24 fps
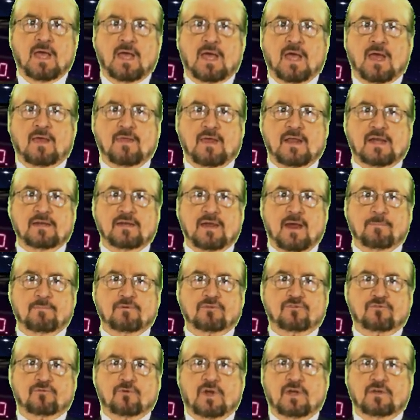And then he
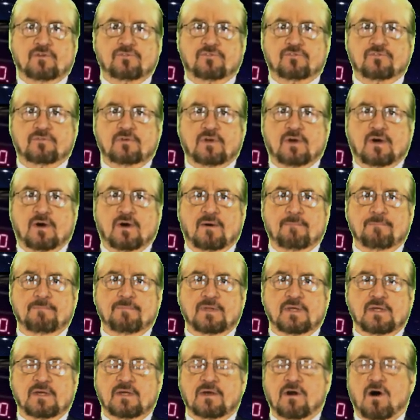demonstrates uh, the